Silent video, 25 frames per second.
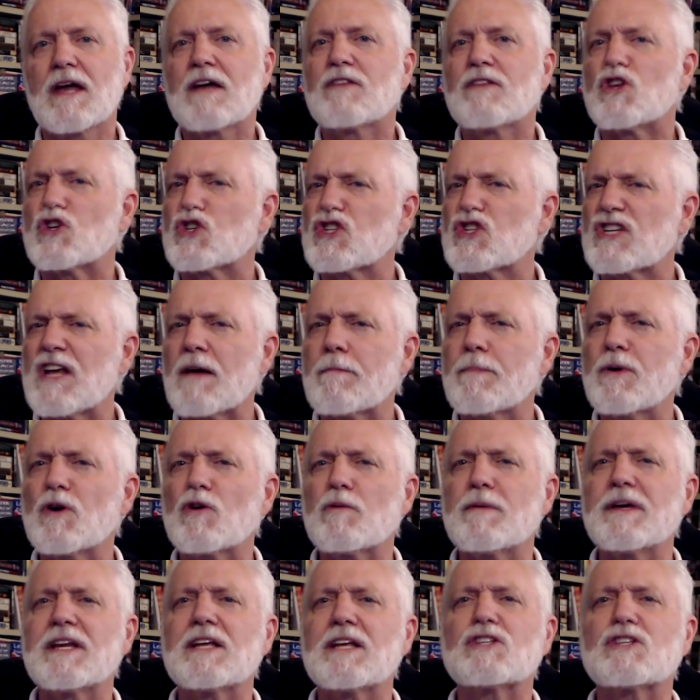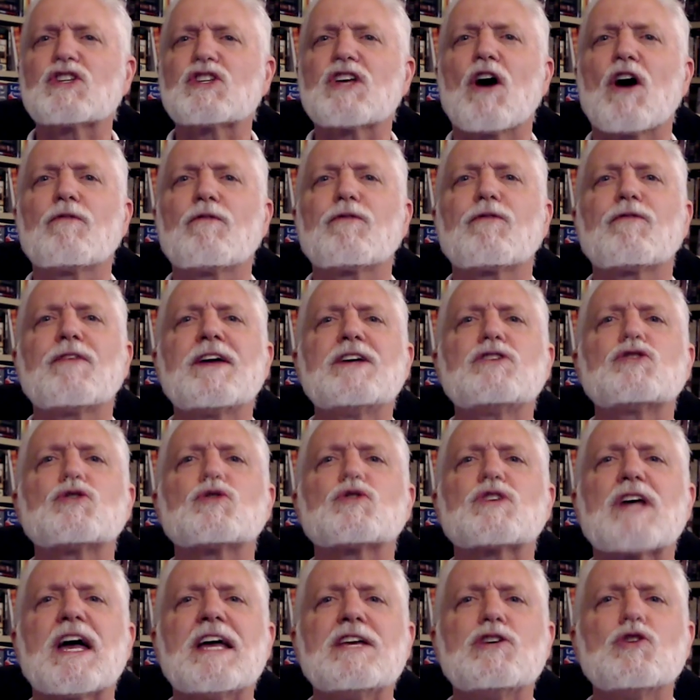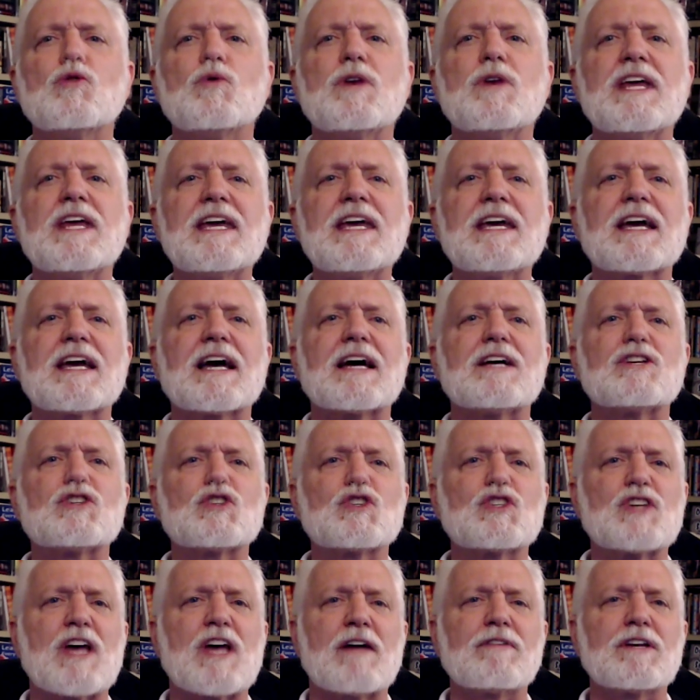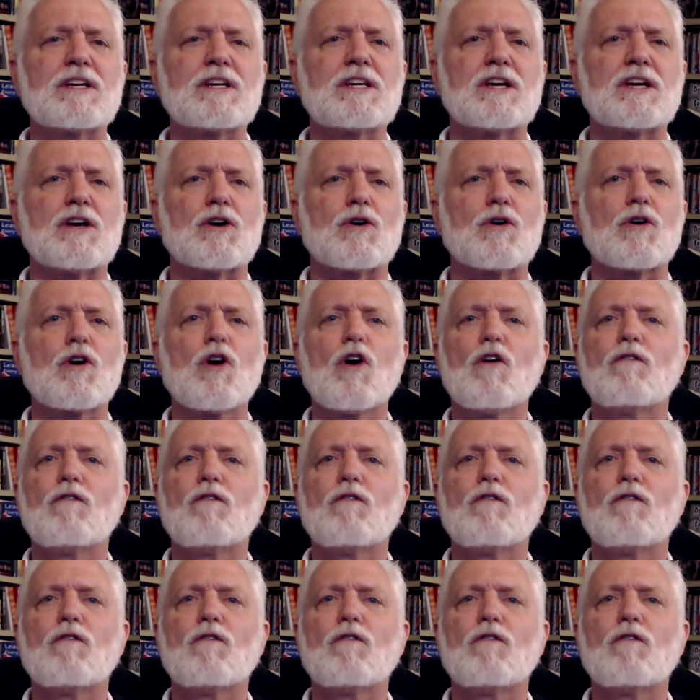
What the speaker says: The step pyramid itself features a unique seven-tier,